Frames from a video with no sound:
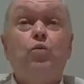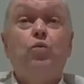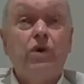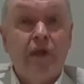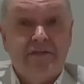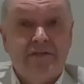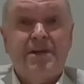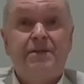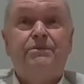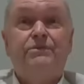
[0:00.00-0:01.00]
Will other
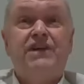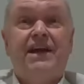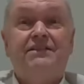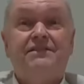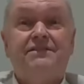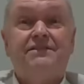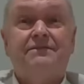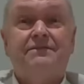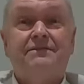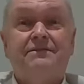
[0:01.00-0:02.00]
people change?
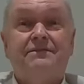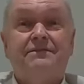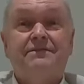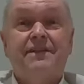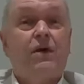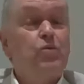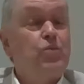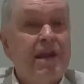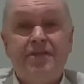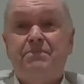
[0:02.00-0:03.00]

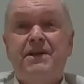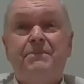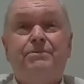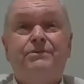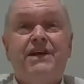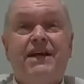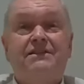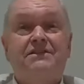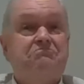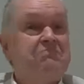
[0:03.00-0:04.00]
Will other people
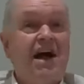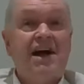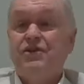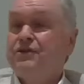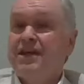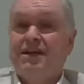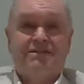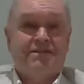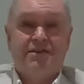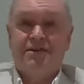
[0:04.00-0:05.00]
change? I don't think
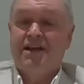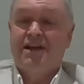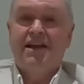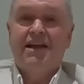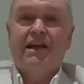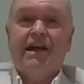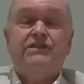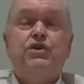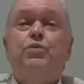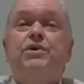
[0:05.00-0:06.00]
so.
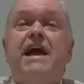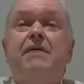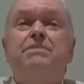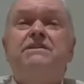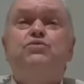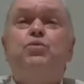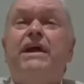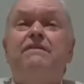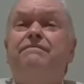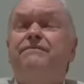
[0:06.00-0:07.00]
And so what happens?
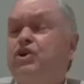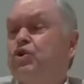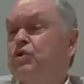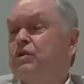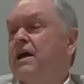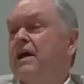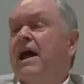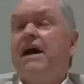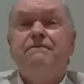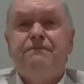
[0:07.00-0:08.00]
We feel
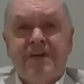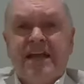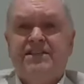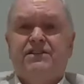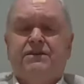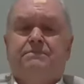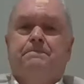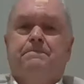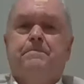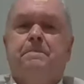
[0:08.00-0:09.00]
a
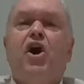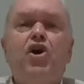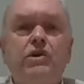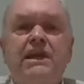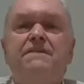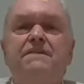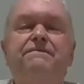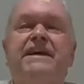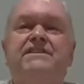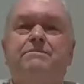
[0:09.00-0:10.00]
victim. Only
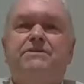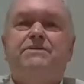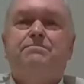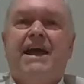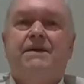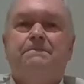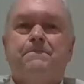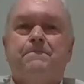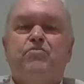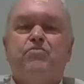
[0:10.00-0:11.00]
victims blame.